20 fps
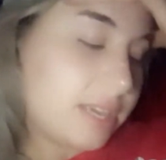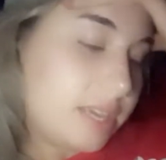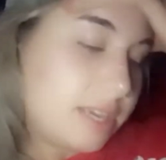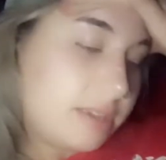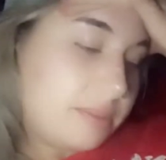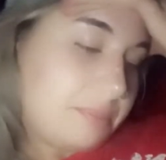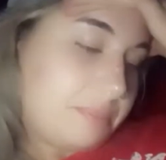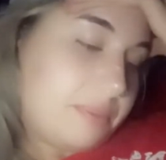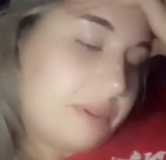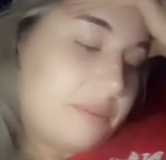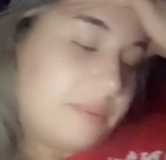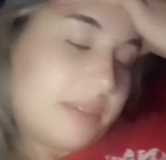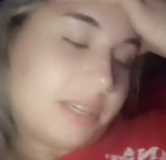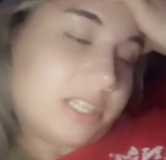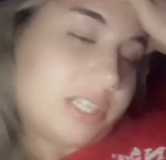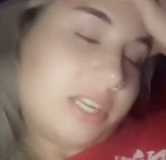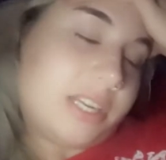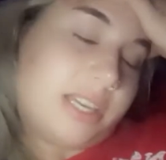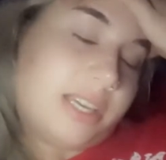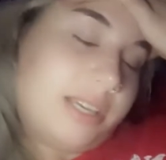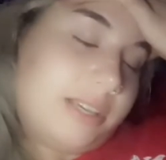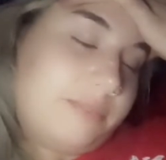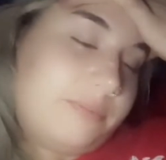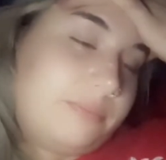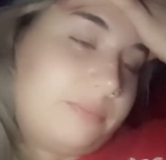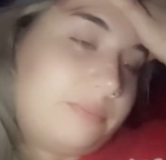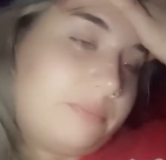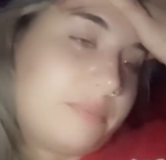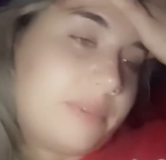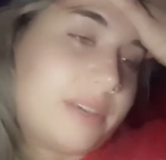Maybe I should eat,
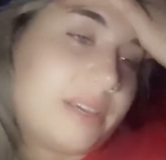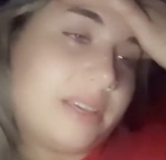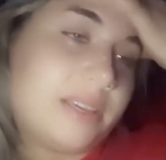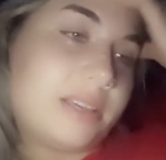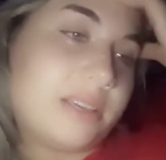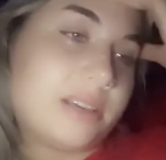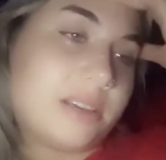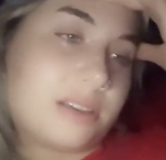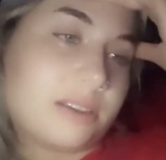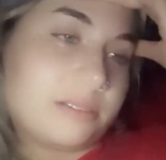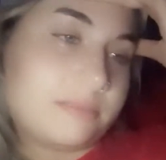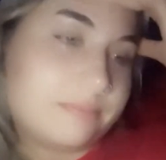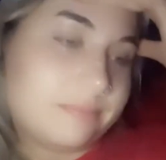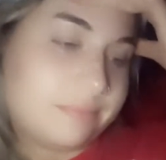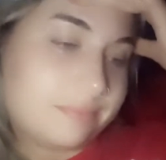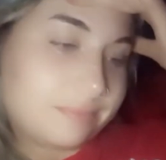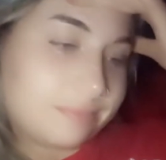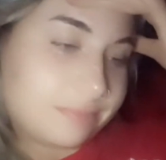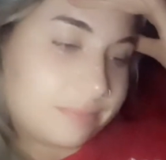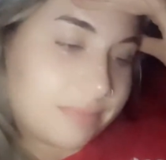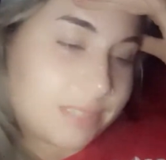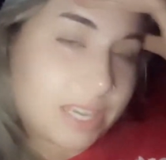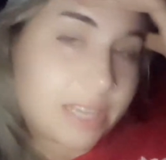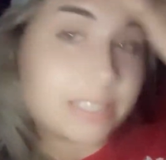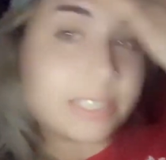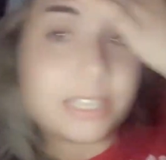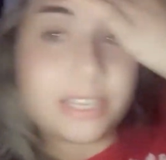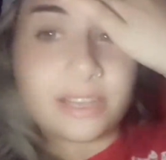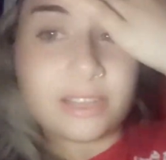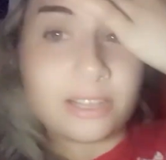but um talk to
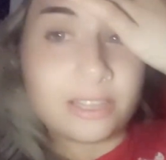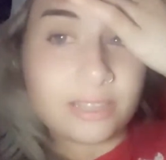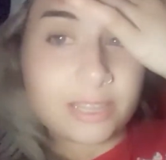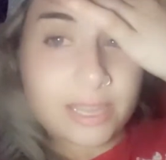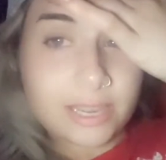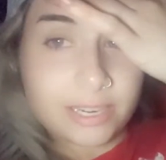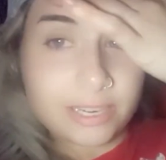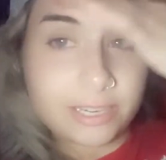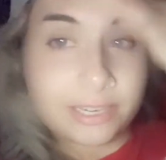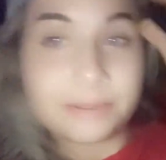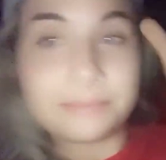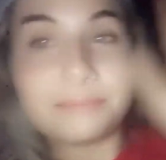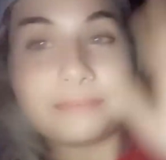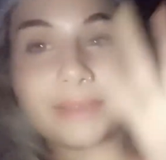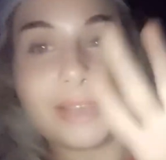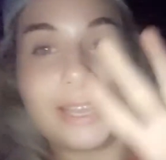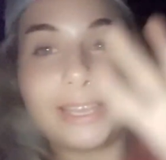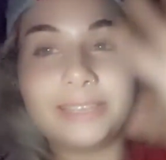y'all later. Bye.